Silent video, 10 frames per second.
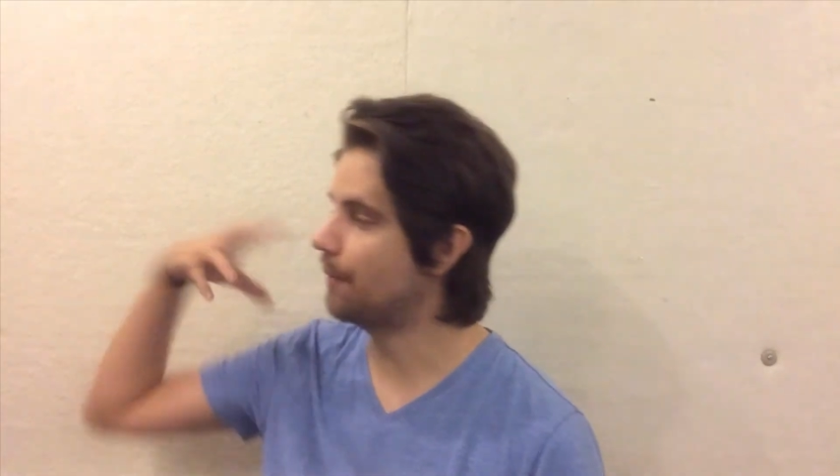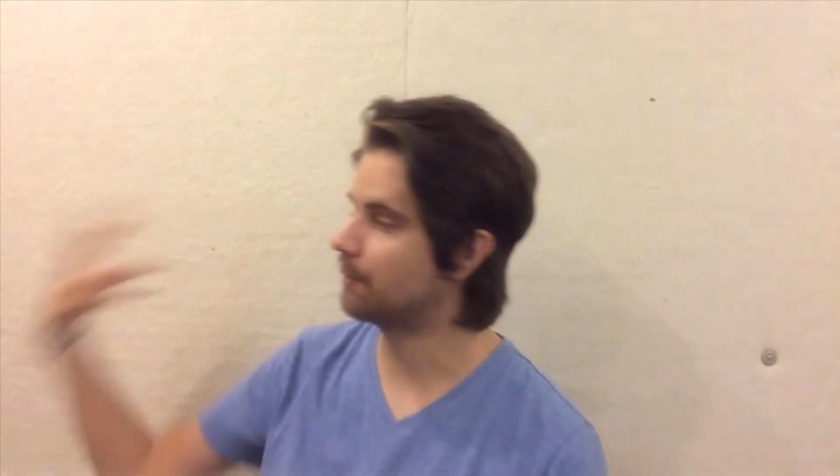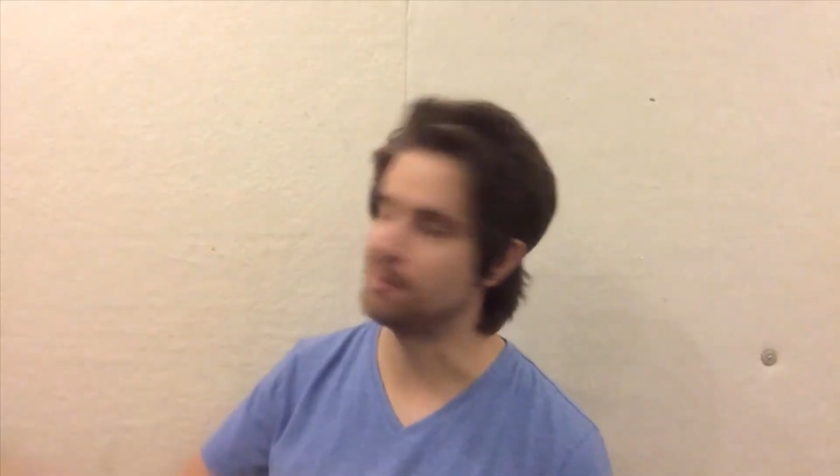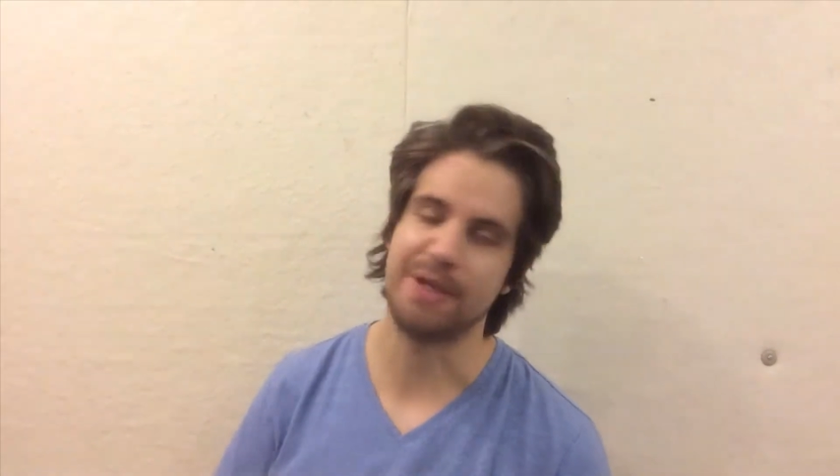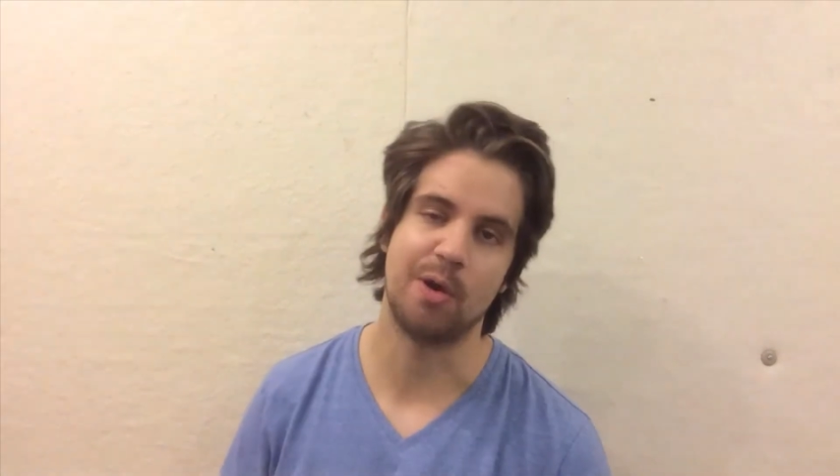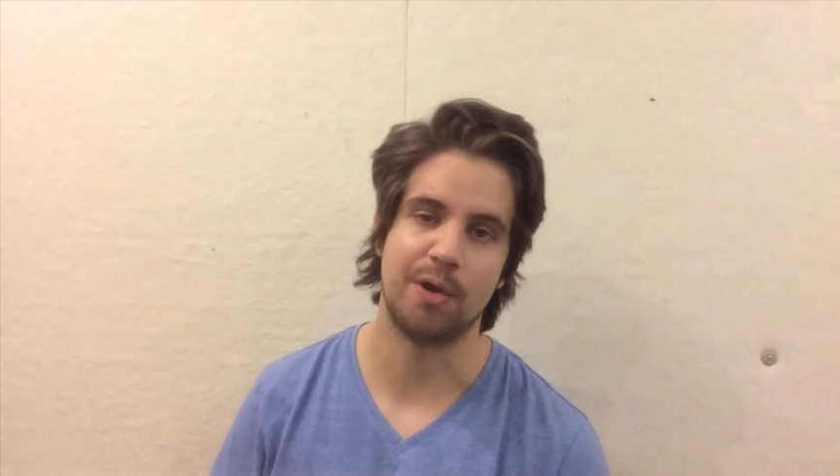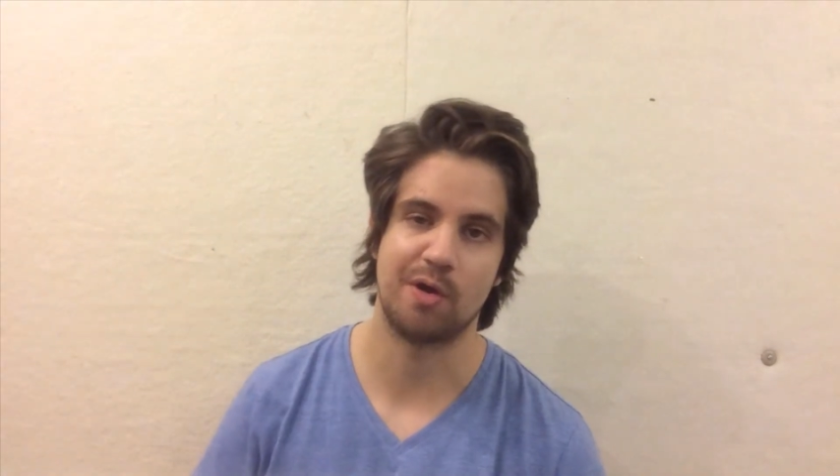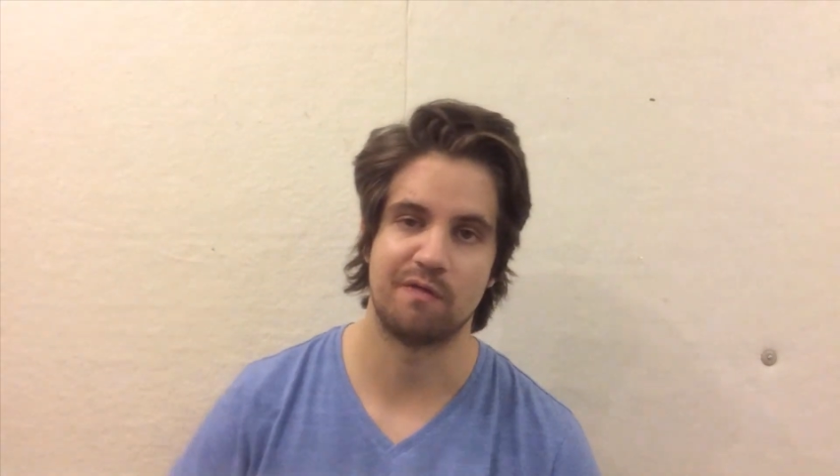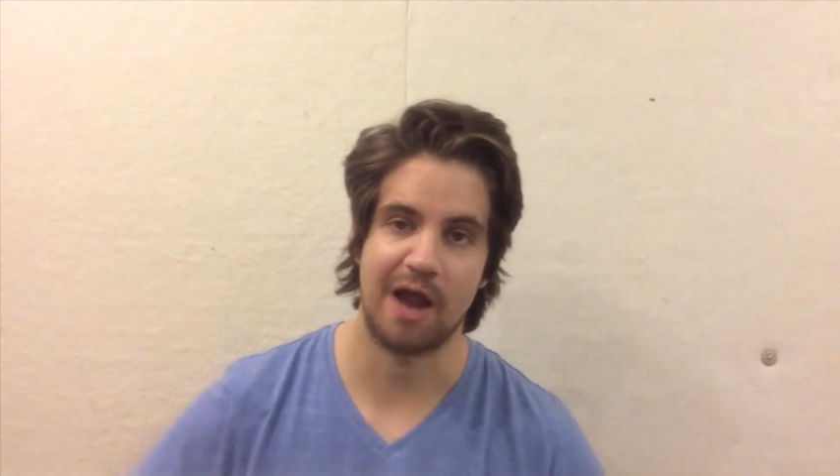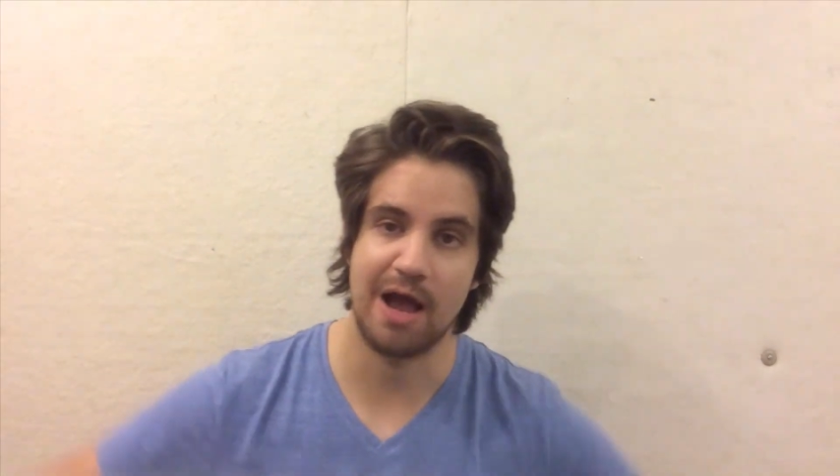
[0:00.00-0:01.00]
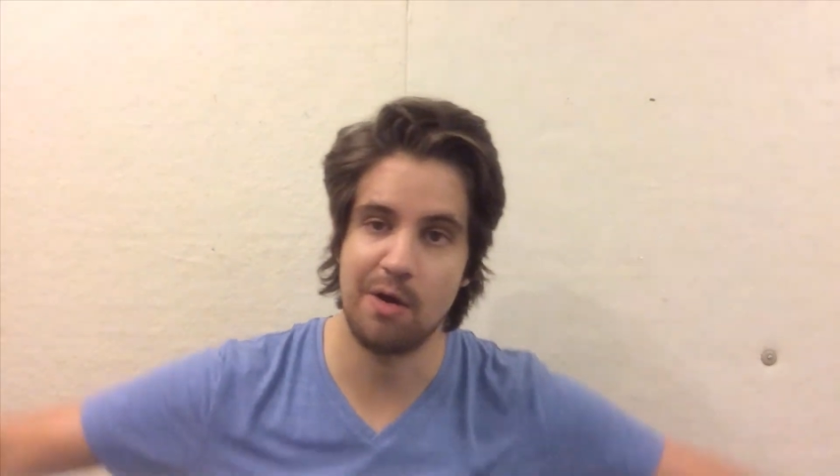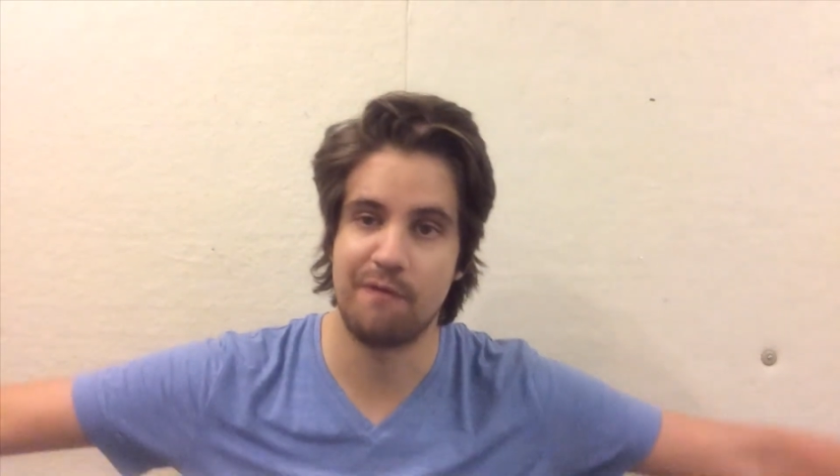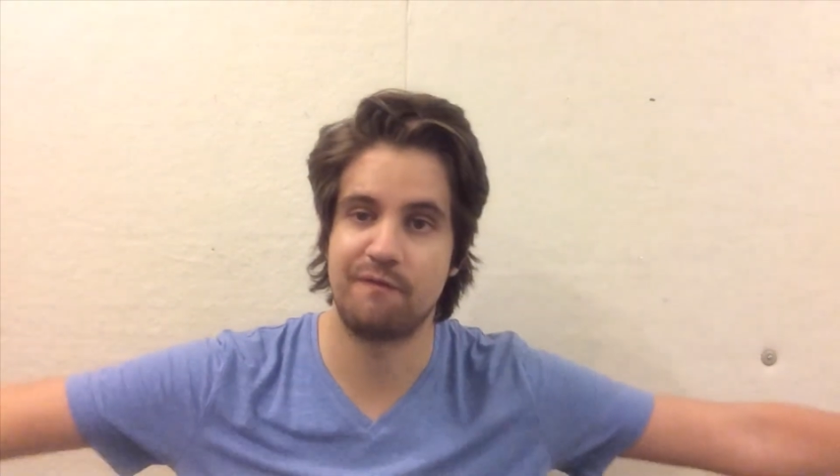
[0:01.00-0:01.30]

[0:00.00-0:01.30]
I'm going to be going over how to